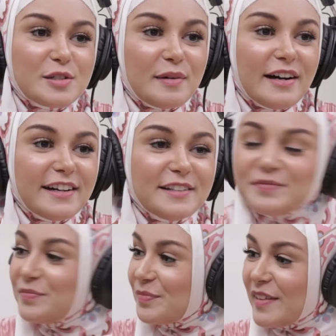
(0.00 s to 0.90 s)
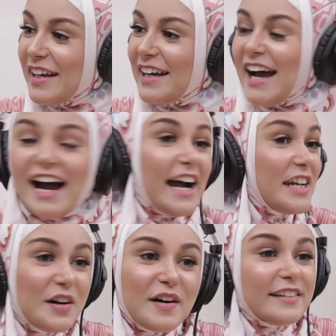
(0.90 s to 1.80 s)
Jumaat.
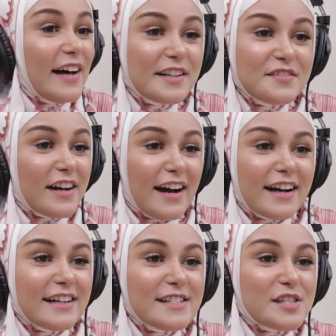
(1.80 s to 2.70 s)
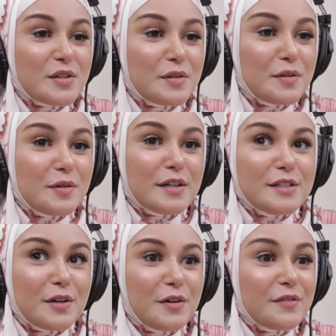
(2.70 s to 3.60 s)
I know a lot of guys who
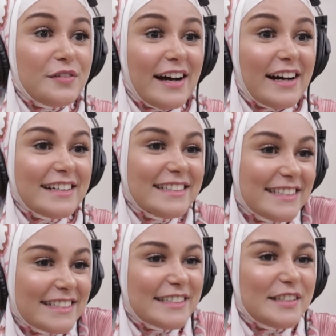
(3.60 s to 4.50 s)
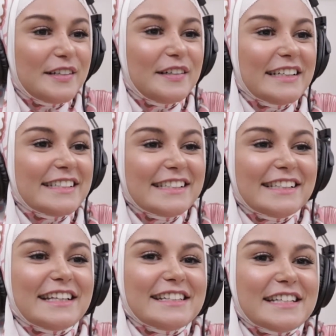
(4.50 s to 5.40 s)
don't fast. So
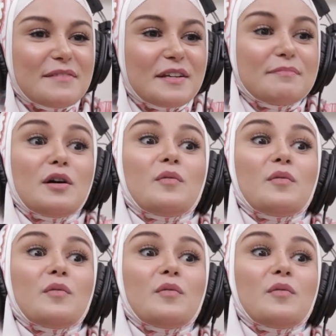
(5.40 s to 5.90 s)
isn't that the same thing?